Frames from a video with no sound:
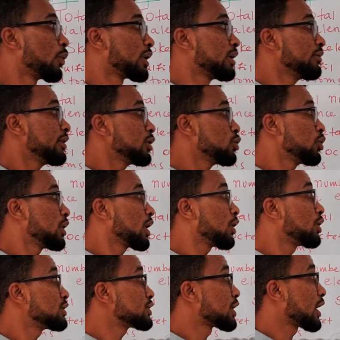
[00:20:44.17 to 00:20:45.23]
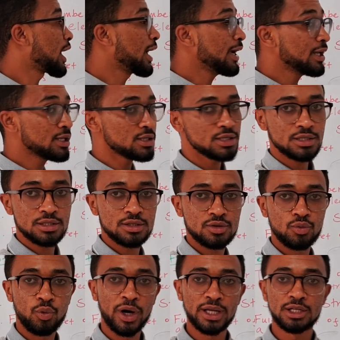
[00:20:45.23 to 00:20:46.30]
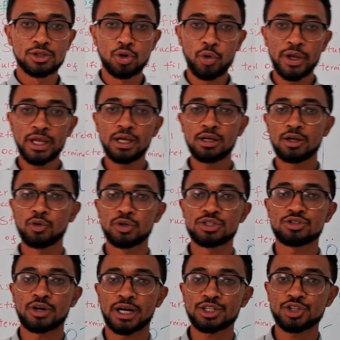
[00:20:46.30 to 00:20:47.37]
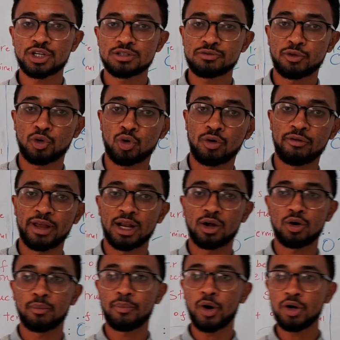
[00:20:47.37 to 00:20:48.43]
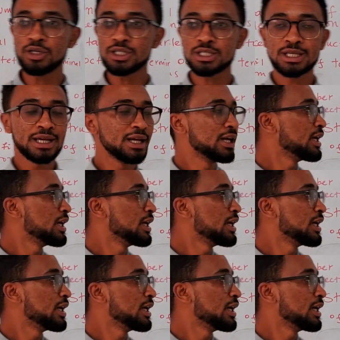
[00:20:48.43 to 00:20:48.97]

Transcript: Whenever you encounter ions while drawing Lewis structures for covalent compounds,